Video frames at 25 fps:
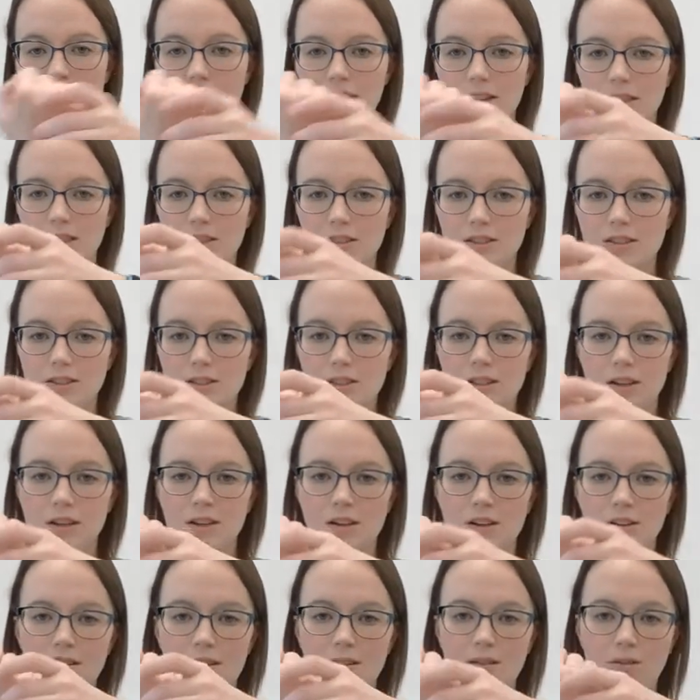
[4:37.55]
this
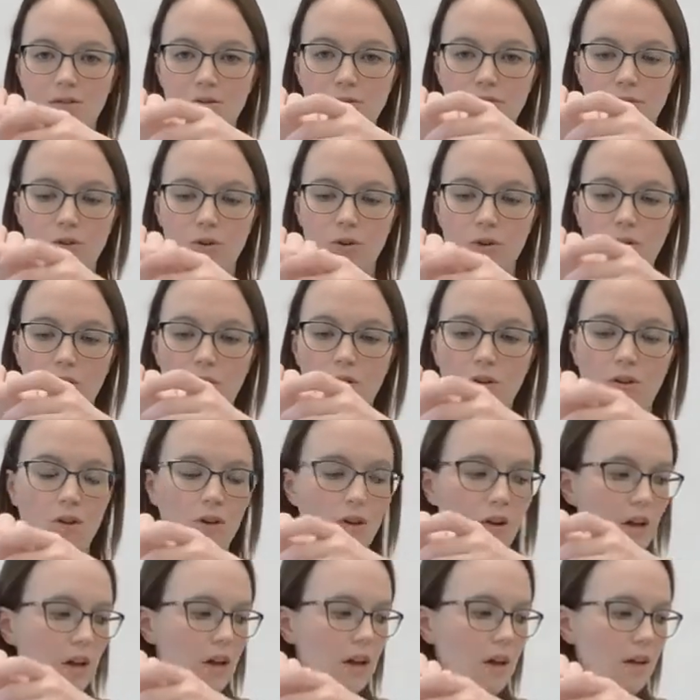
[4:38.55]
full
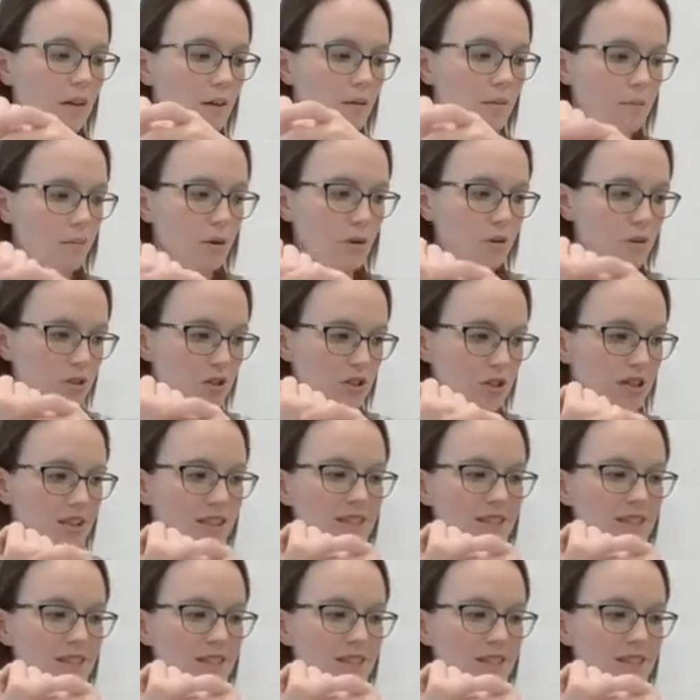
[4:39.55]
motion.